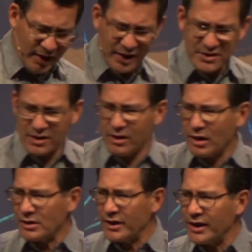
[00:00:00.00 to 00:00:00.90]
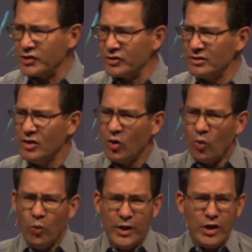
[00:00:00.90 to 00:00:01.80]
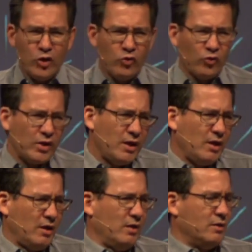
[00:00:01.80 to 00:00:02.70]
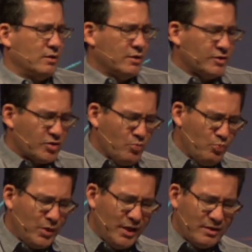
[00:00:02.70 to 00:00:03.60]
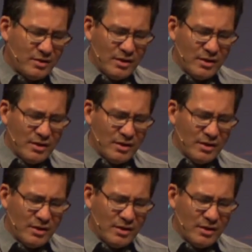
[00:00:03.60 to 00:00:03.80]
and as a congregation, we agree to meet